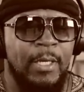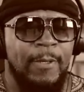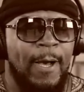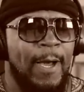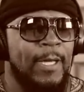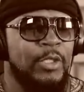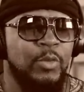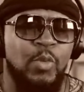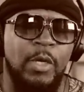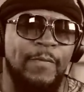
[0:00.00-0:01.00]
Uh, it's a
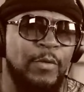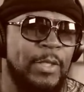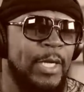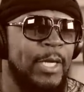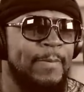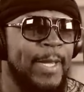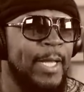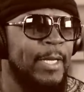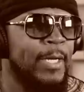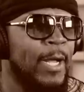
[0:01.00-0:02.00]
wonderful thing,
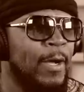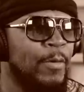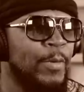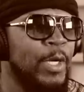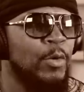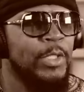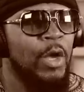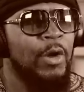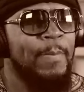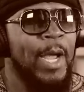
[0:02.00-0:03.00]
man. And uh, we're going to
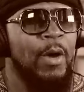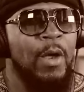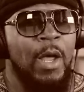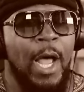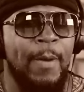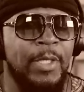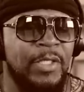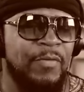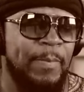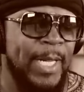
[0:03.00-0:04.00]
talk about how much
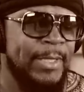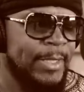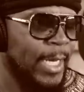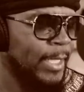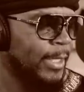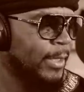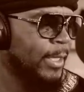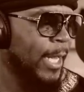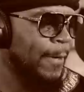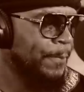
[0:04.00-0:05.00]
of a blessing that is
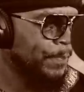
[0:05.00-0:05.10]
today